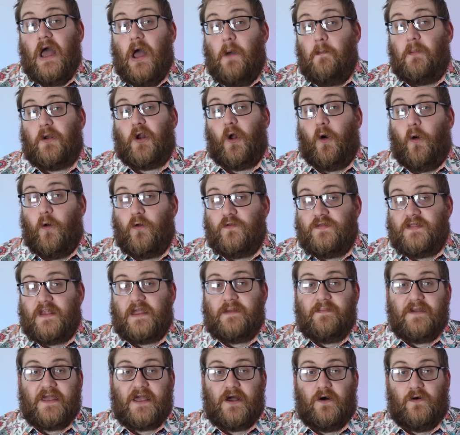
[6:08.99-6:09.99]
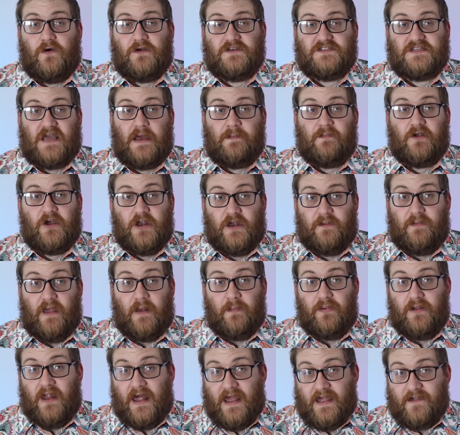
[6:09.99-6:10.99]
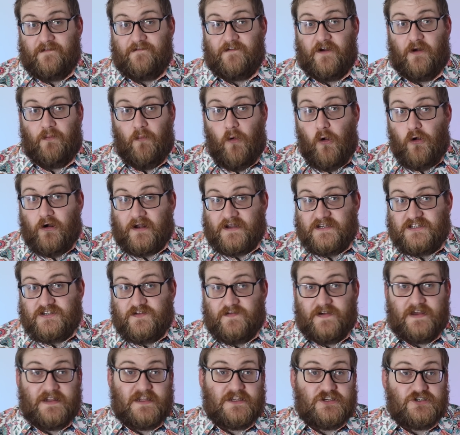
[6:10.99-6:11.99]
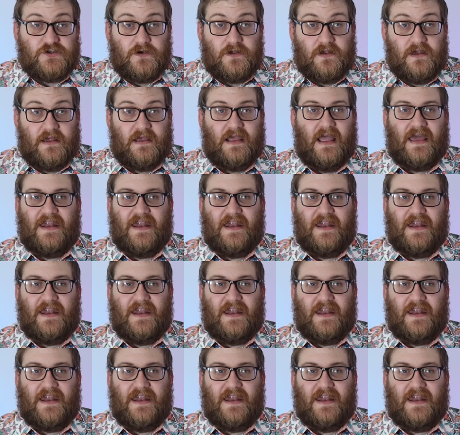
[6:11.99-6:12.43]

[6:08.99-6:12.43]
but only because I'm going to be applying for a mortgage fairly shortly,